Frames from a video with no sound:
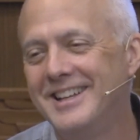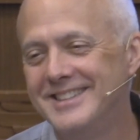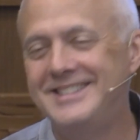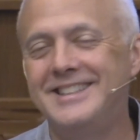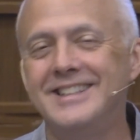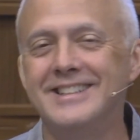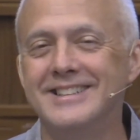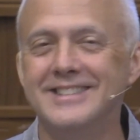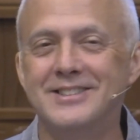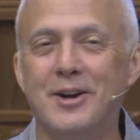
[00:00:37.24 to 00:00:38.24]
Tina
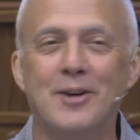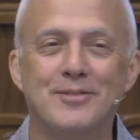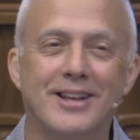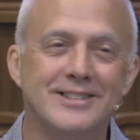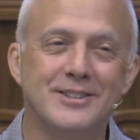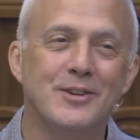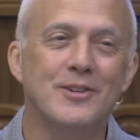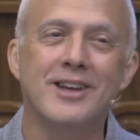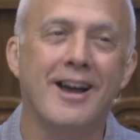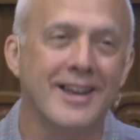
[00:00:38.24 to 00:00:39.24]
and Tom like to go
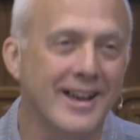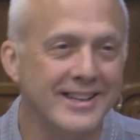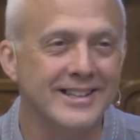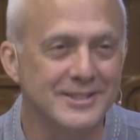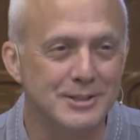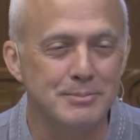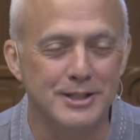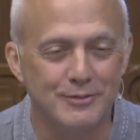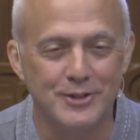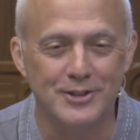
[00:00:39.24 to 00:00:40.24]
kayaking
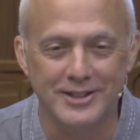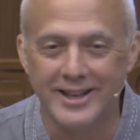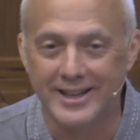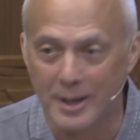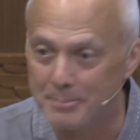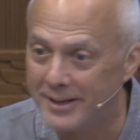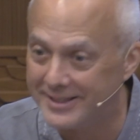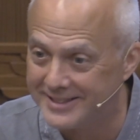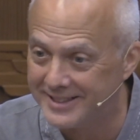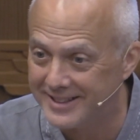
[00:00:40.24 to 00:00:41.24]
Smithville Lake. I bet
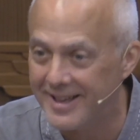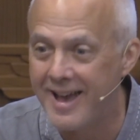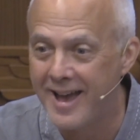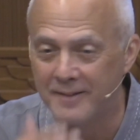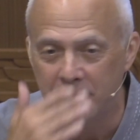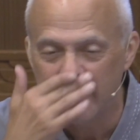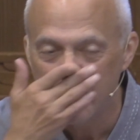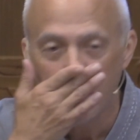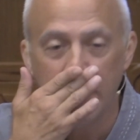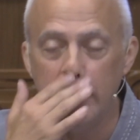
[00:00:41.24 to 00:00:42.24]
it did that.
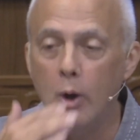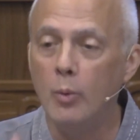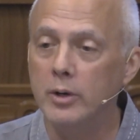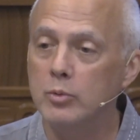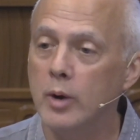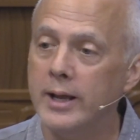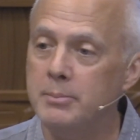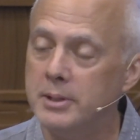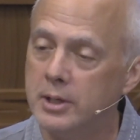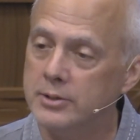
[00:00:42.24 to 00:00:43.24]
No, it
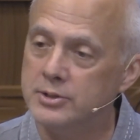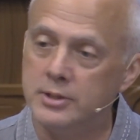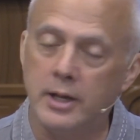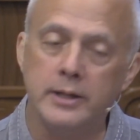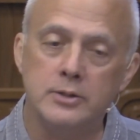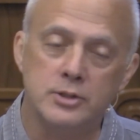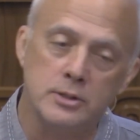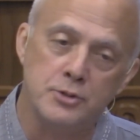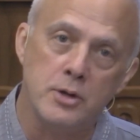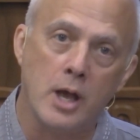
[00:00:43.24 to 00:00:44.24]
rained because today is
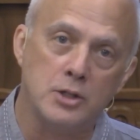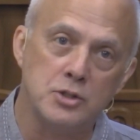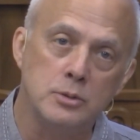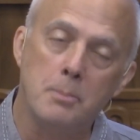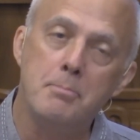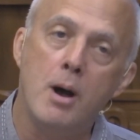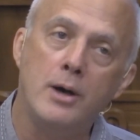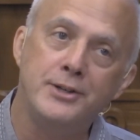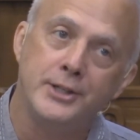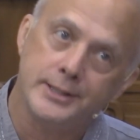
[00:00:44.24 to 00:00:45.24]
International
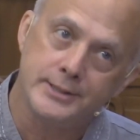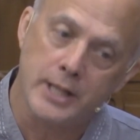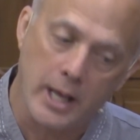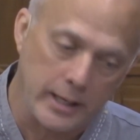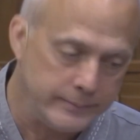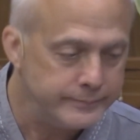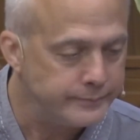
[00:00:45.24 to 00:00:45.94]
Mud Day.